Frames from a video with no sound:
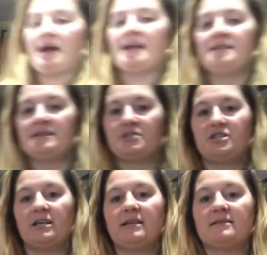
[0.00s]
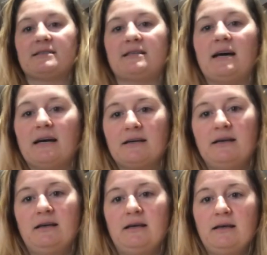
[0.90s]
buy this chicken stock.
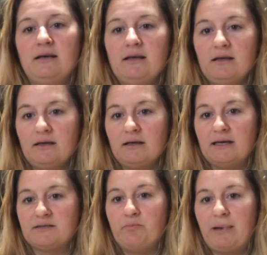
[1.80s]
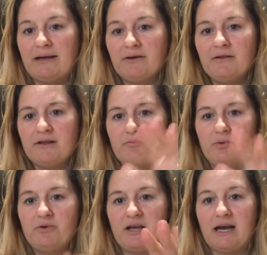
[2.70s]
It's better than
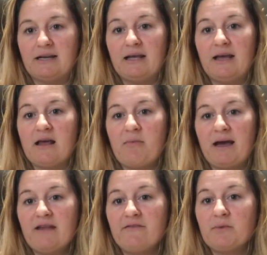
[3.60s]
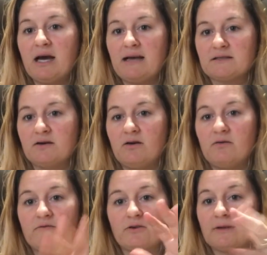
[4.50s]
bouillon, and I buy it from
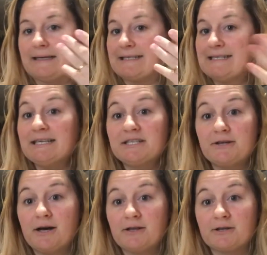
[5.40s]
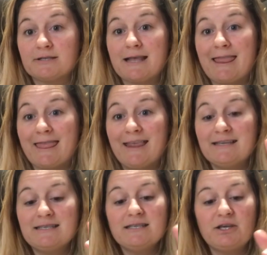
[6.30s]
Costco for like $6.
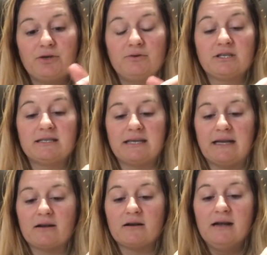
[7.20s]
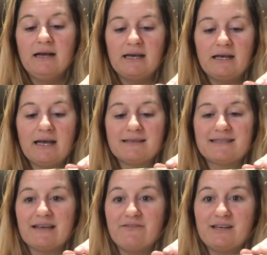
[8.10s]
This is a huge container. It has
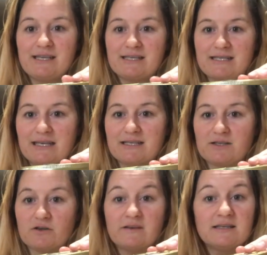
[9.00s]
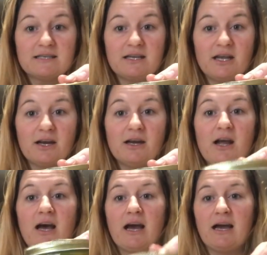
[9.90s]
76 servings in here.
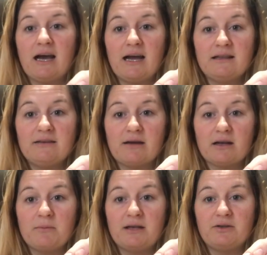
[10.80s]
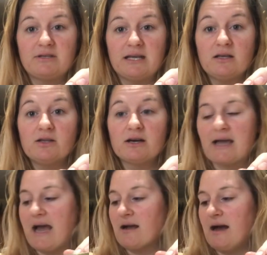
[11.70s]
I highly recommend you take a
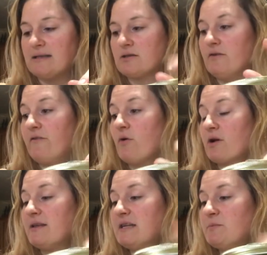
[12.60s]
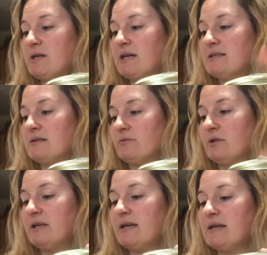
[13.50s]
look at Costco for this because it
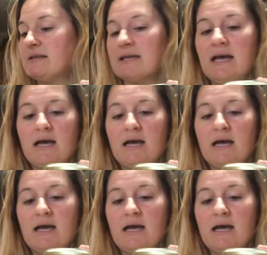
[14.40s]
really is